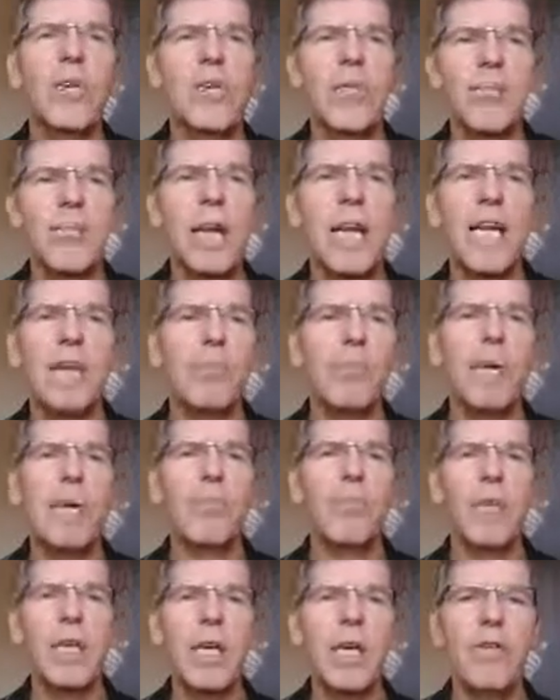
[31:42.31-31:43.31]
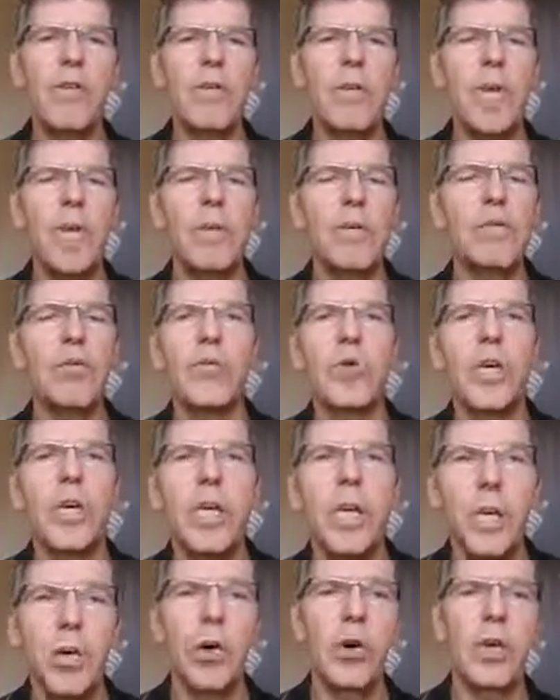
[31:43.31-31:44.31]
with many people, even when I was
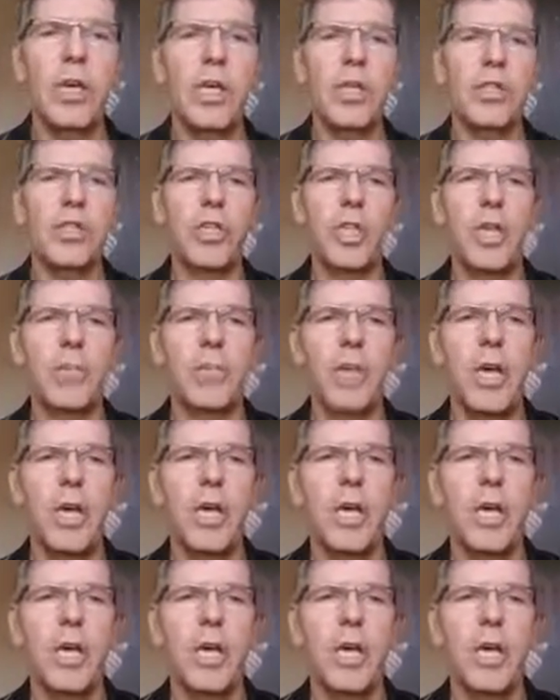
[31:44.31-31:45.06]
working in the oil industry.